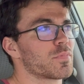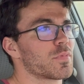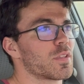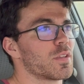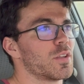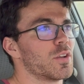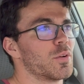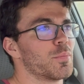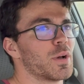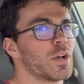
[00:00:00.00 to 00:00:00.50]

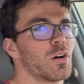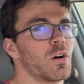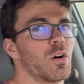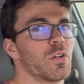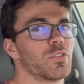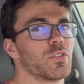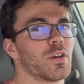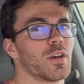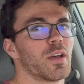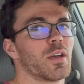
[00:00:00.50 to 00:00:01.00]
you know, my all
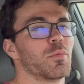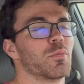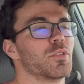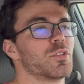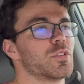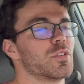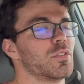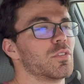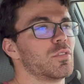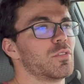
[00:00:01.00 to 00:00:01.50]
time,
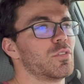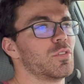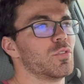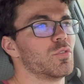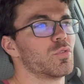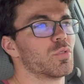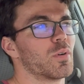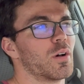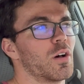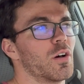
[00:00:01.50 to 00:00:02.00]
which is
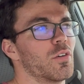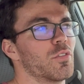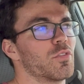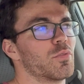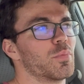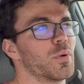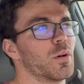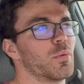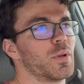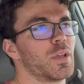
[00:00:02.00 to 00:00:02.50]
212,
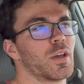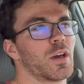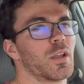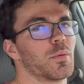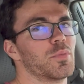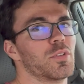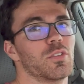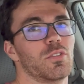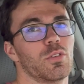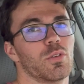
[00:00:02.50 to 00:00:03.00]
but we got
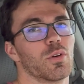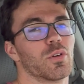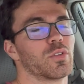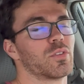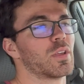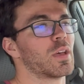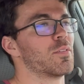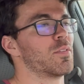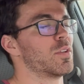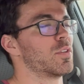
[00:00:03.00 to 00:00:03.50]
up to
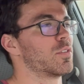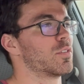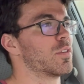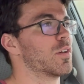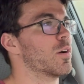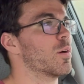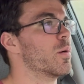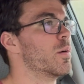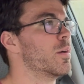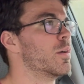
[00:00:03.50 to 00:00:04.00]
207.
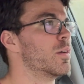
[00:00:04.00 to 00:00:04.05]
So